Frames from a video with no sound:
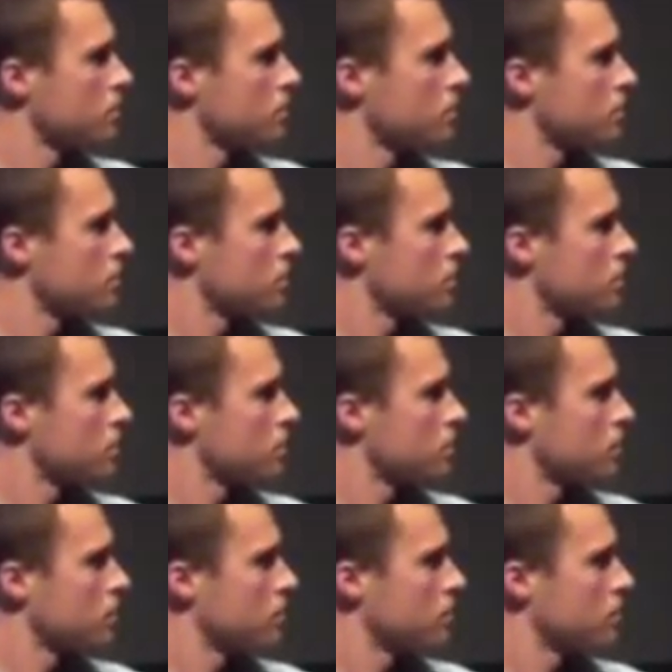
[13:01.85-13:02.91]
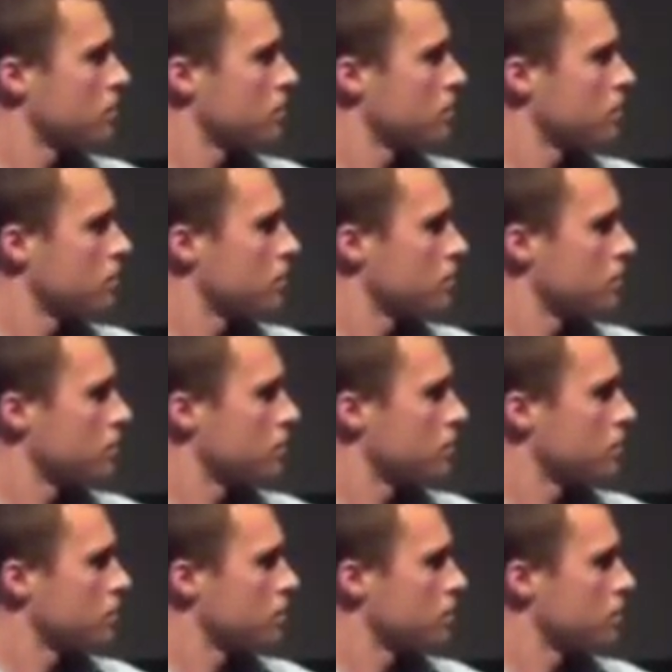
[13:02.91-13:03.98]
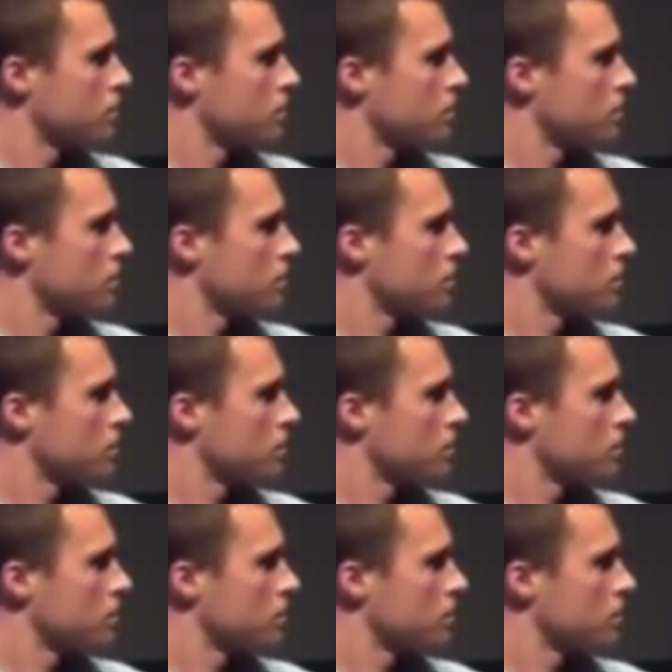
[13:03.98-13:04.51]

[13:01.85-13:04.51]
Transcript: (not speaking)